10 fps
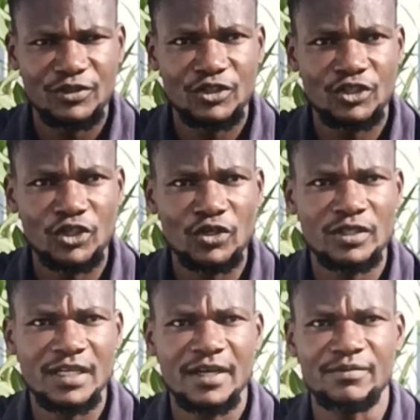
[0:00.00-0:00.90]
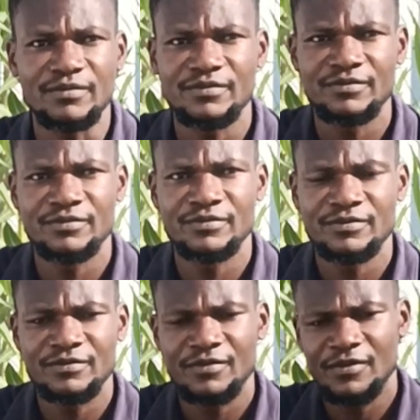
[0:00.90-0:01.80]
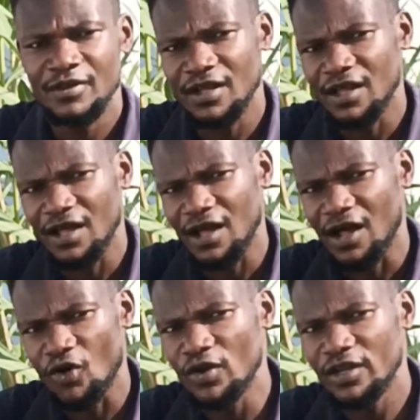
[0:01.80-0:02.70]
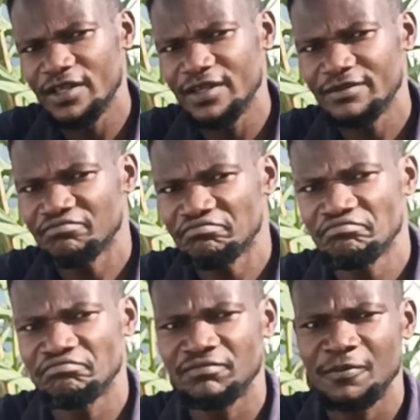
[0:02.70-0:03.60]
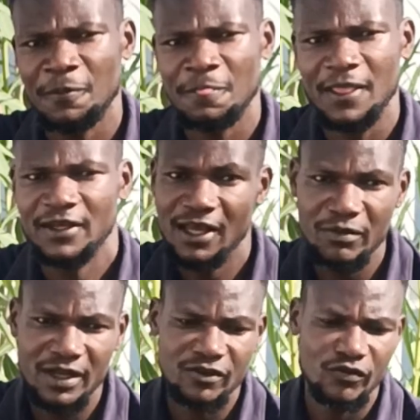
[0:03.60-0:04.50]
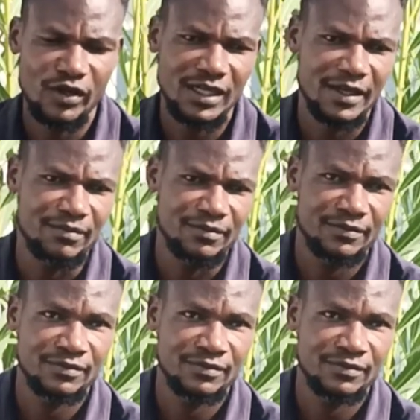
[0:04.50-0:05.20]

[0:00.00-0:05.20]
short time, only 10 minutes of your time.